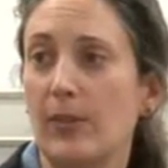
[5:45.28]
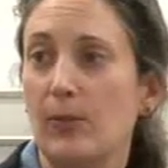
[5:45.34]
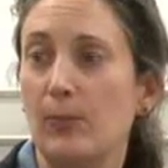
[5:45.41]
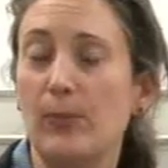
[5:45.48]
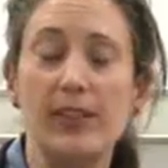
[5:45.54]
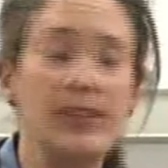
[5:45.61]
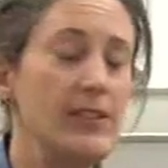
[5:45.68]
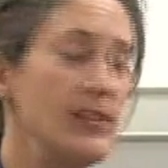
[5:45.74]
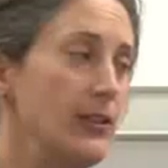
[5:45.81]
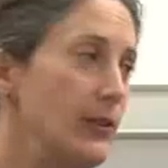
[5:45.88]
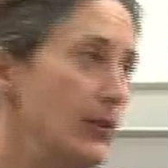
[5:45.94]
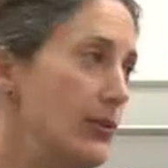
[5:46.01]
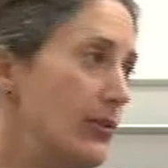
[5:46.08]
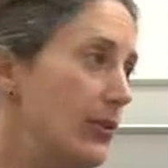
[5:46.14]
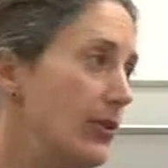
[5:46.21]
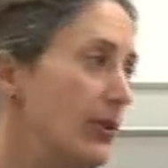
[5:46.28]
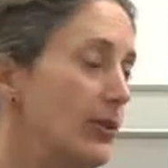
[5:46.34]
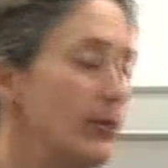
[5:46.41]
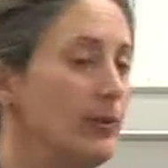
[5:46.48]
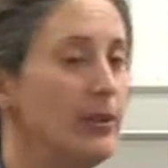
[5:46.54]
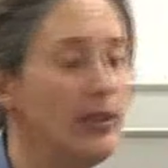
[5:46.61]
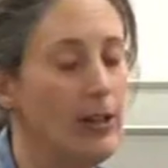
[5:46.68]
misuse
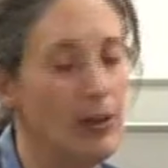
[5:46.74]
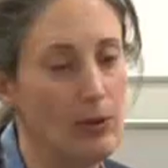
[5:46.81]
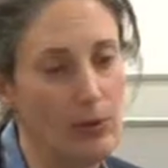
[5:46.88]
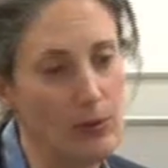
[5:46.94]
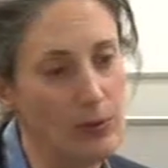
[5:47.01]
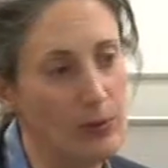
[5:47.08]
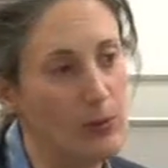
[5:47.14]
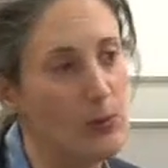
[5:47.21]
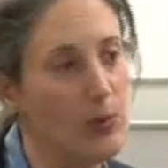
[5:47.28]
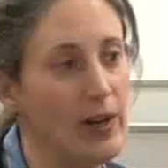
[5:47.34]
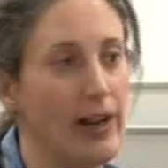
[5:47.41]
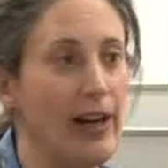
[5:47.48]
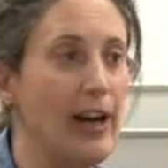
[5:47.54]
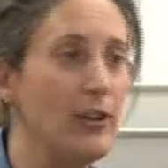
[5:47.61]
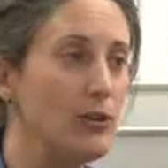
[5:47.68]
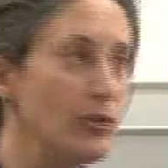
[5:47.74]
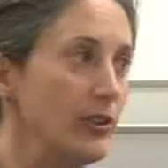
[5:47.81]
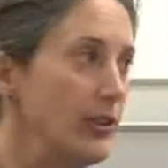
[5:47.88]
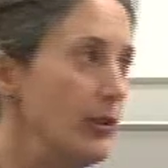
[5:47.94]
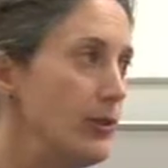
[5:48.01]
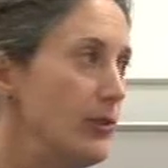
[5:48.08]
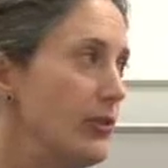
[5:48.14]
or, you know,
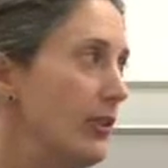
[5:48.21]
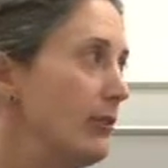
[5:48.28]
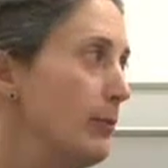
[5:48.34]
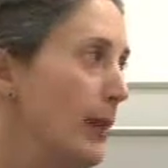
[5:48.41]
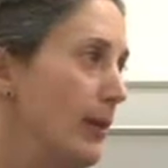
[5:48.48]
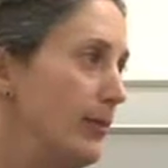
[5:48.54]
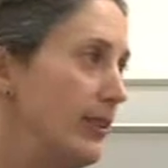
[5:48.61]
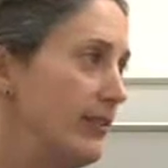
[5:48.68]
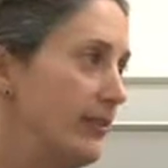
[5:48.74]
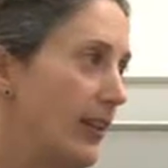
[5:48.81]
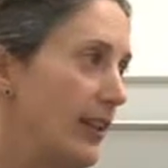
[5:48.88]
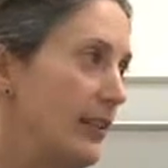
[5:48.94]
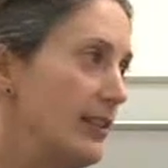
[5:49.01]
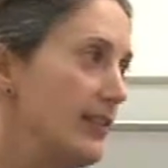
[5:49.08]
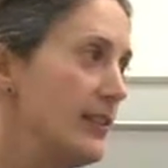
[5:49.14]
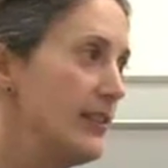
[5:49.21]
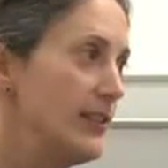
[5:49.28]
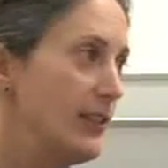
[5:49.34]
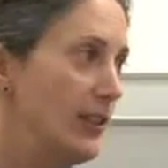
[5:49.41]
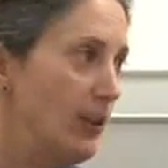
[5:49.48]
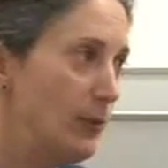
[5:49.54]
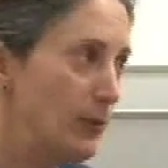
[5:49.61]
underuse of public
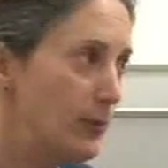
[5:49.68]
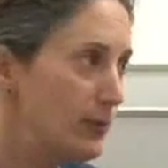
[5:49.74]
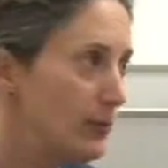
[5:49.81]
funds, you know,